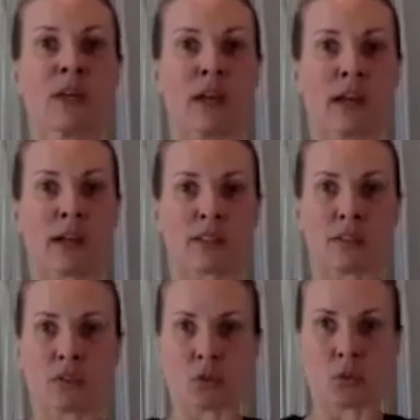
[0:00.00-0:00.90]

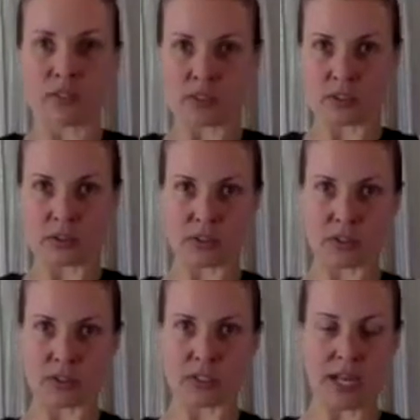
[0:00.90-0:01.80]
Exhale, squeeze into your
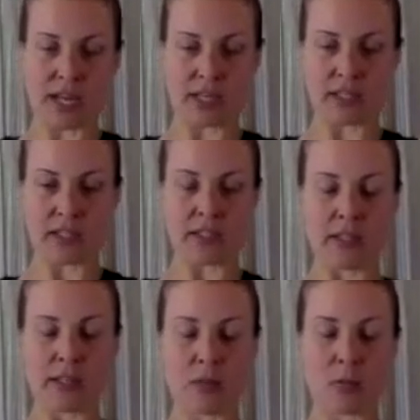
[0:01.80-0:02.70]
center line.
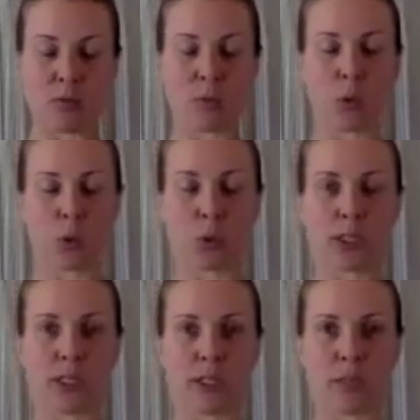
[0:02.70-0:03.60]
Elbows pull in,
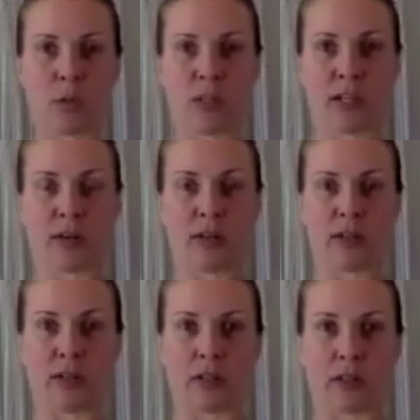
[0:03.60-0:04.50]
pull
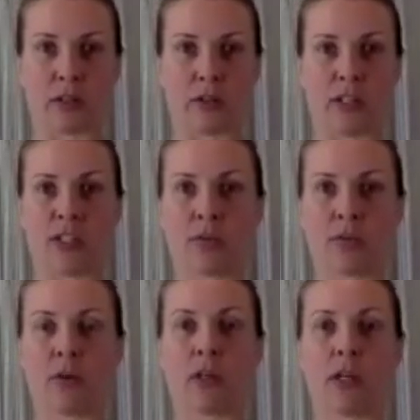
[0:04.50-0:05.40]
down. Great job.
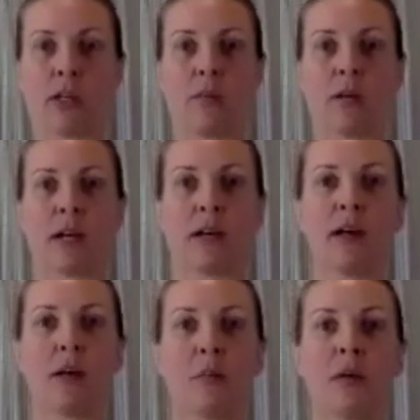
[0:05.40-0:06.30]
Okay, come back
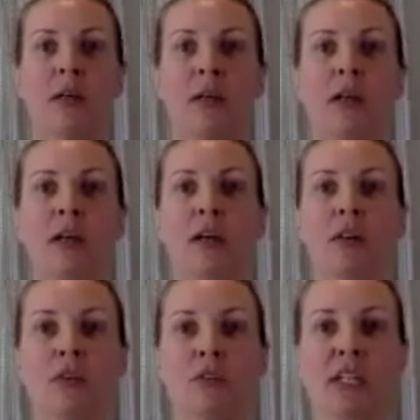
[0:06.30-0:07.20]
up.
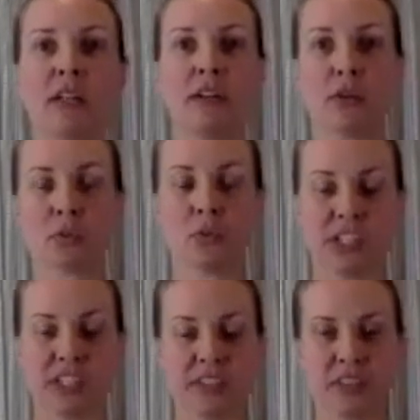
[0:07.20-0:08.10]
Rotate out your
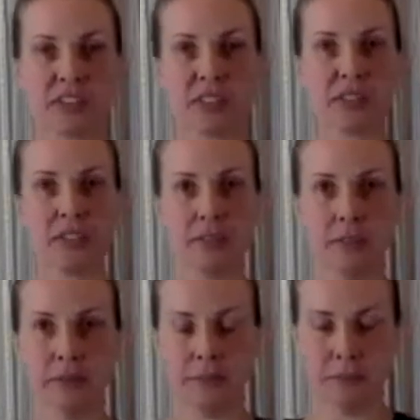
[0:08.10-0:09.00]
wrists.
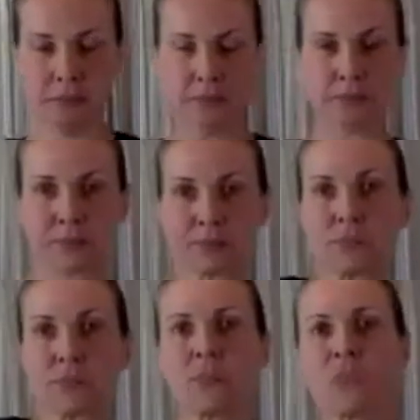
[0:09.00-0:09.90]
And
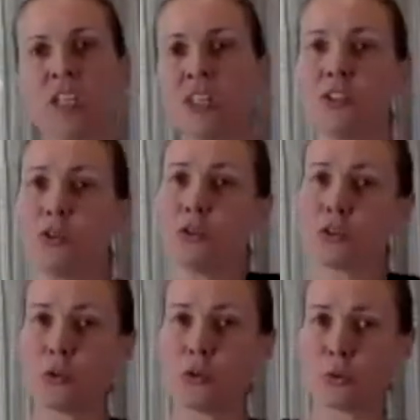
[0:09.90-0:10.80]
do your
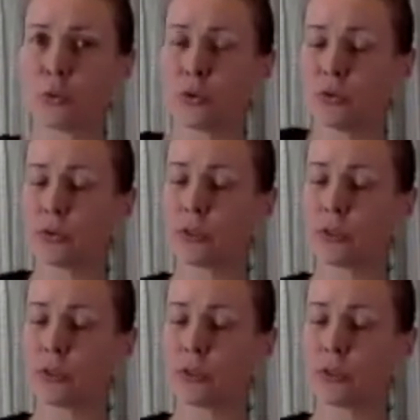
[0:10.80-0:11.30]
shoulder rolls.